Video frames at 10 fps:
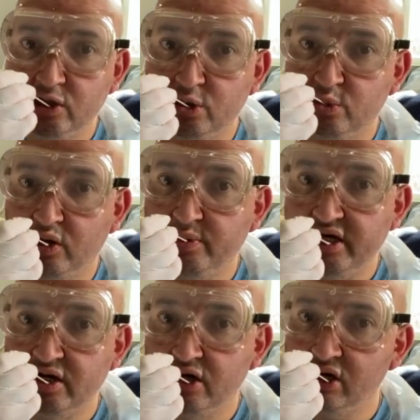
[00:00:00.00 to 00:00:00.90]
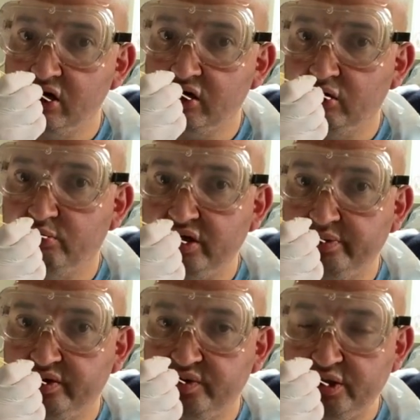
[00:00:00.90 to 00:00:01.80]
rub it here, like in a
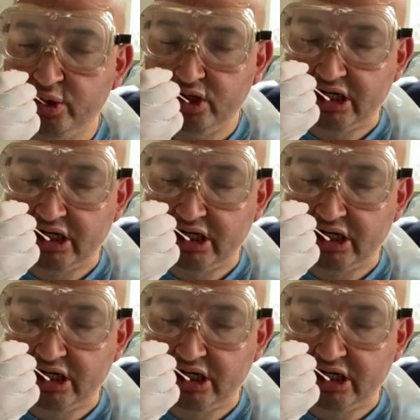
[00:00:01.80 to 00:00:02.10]
previous video.